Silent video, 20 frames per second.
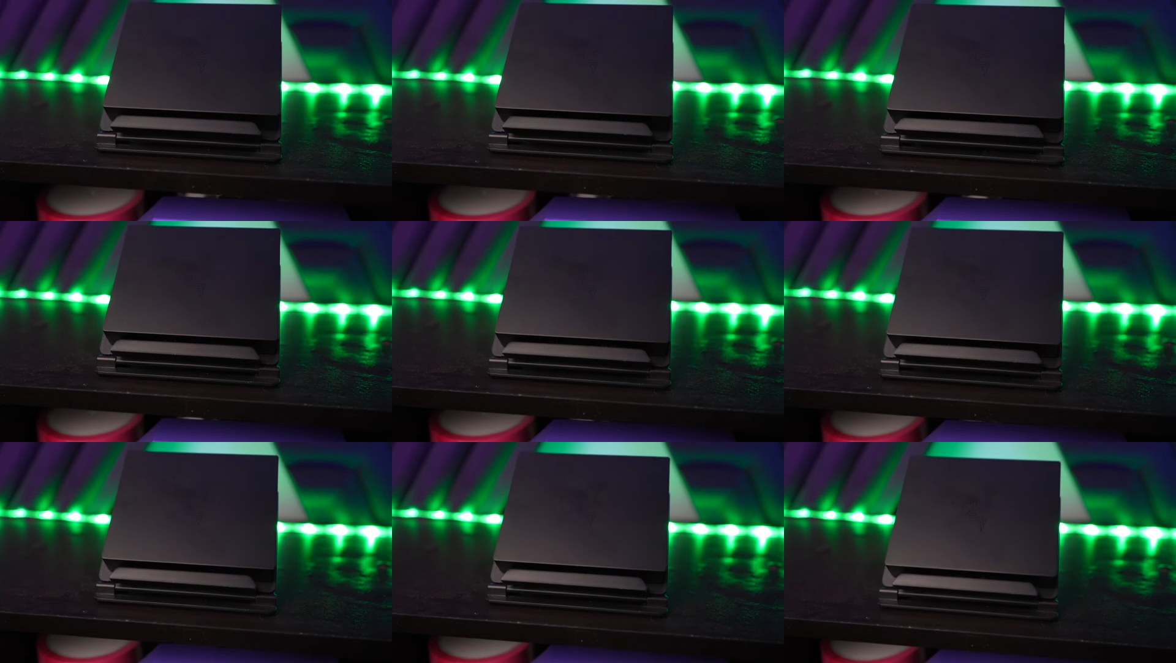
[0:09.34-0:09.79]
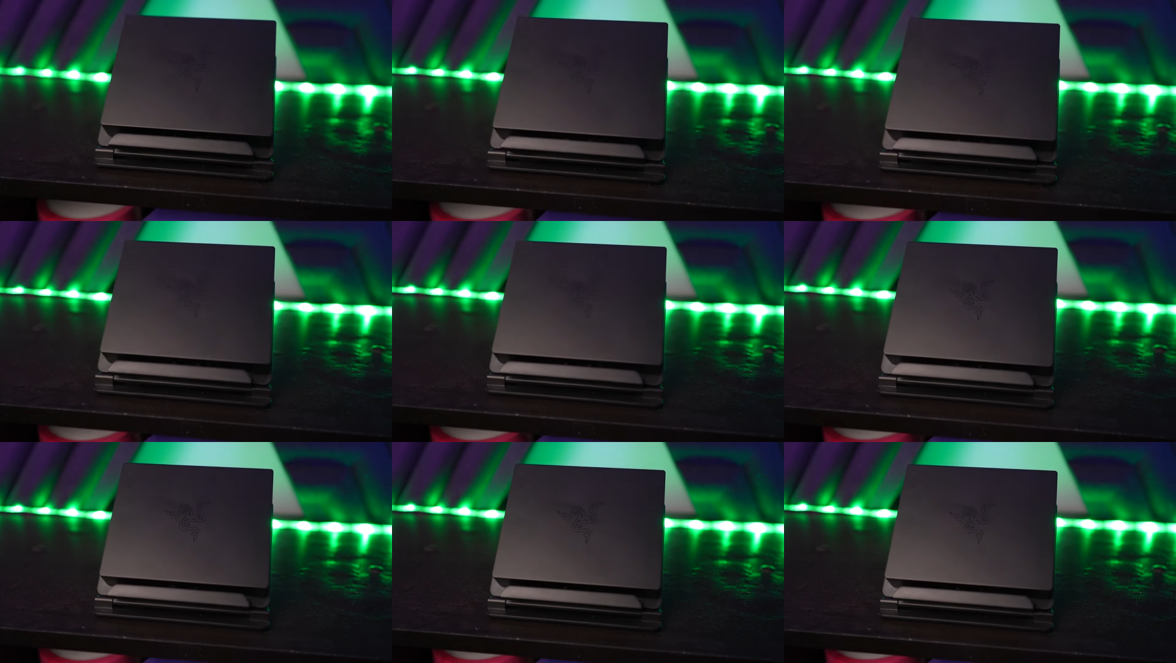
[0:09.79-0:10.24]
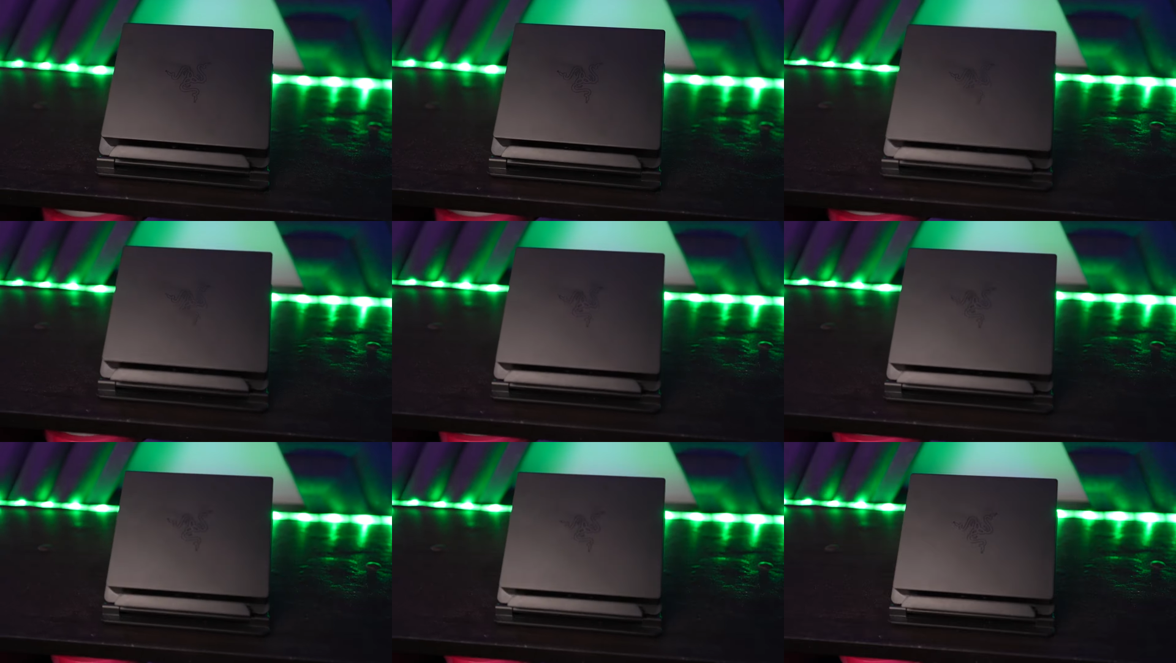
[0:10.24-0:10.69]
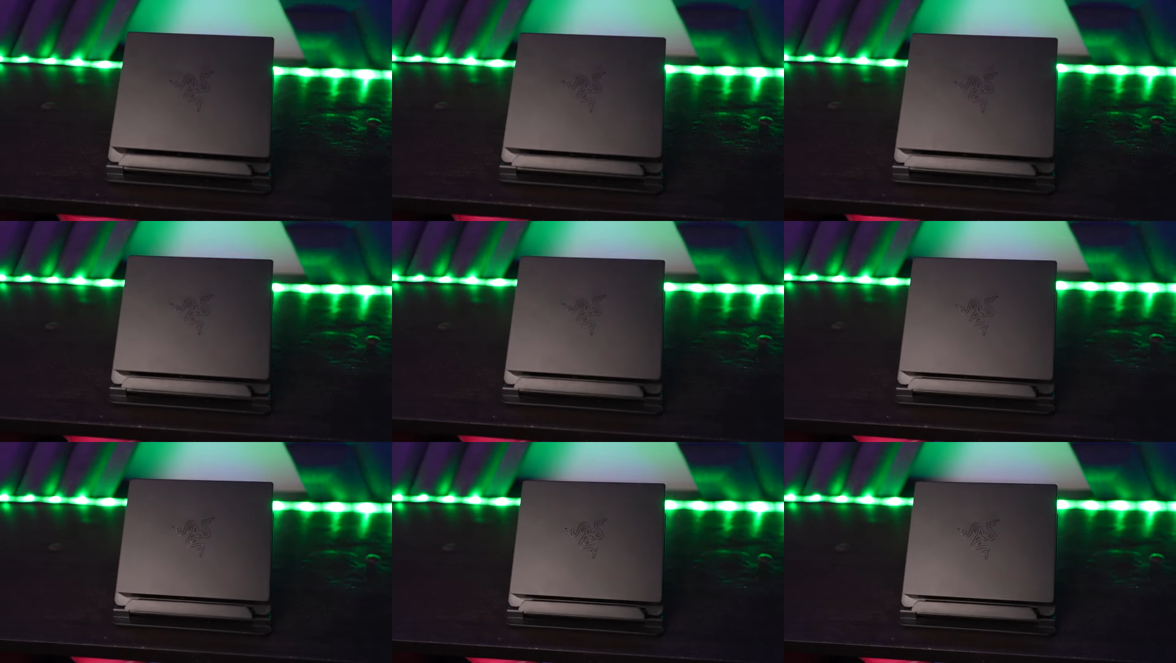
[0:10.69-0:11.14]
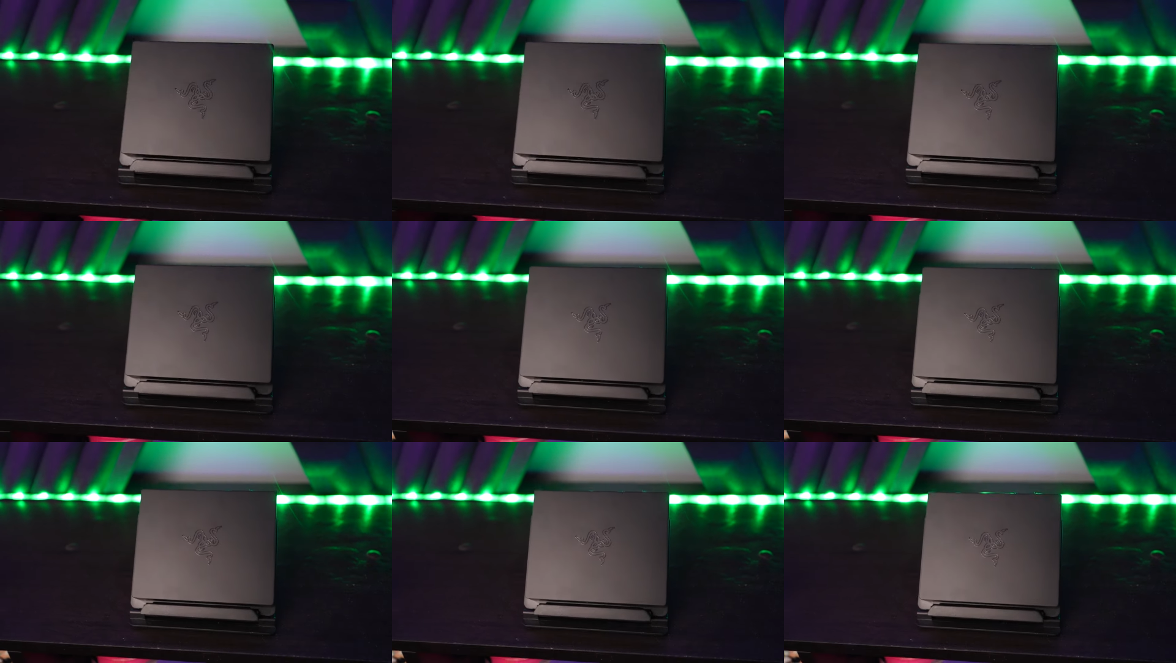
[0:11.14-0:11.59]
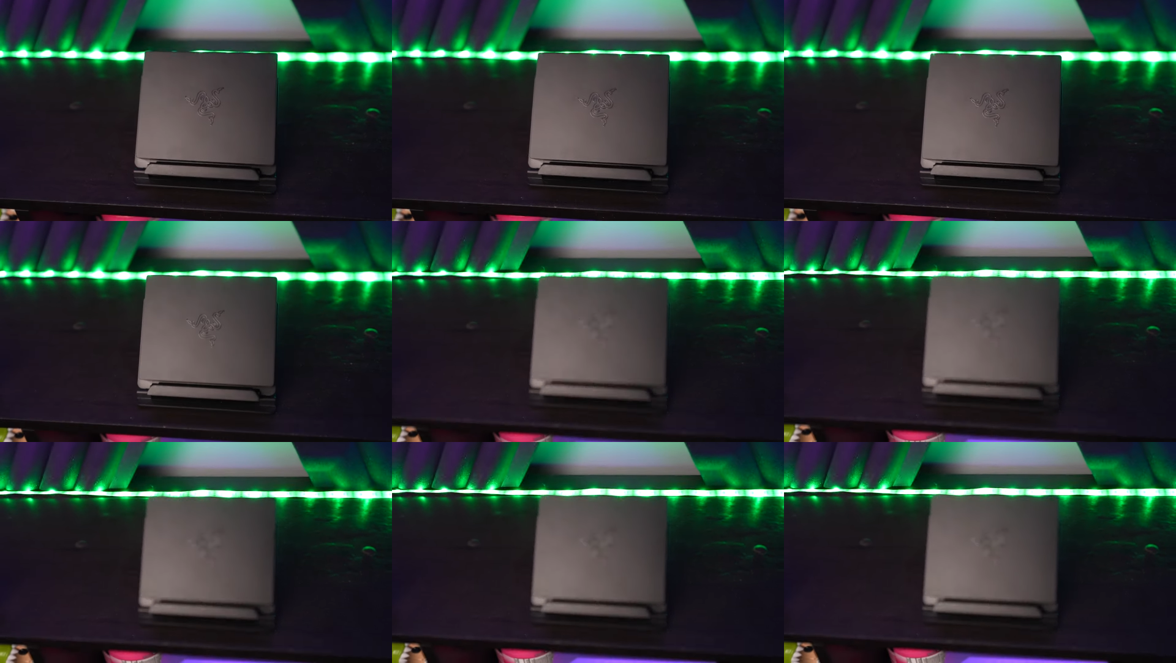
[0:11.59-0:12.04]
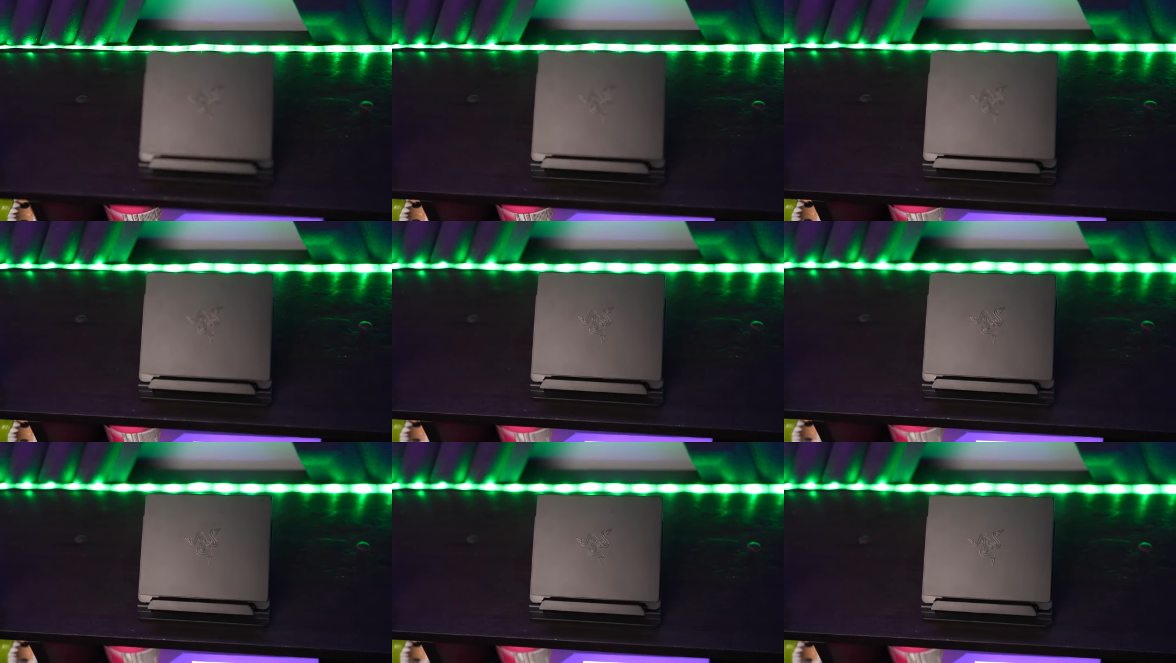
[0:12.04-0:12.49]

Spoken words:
(no speaker visible)